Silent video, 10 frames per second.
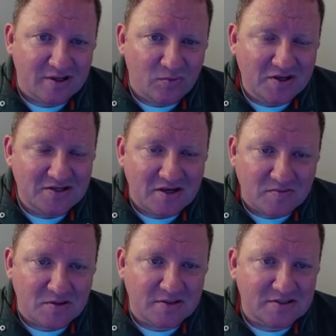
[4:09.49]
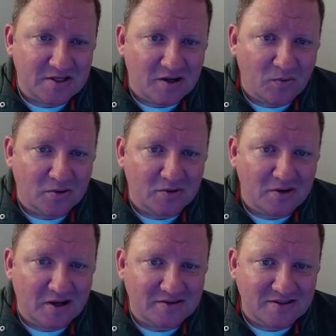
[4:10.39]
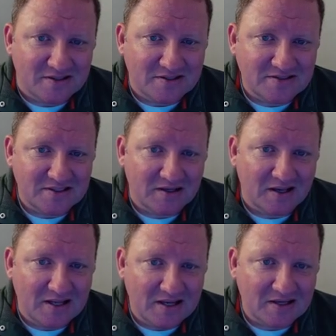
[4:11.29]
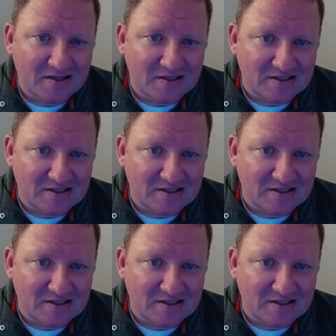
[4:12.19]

and we can definitely tell whether or not this link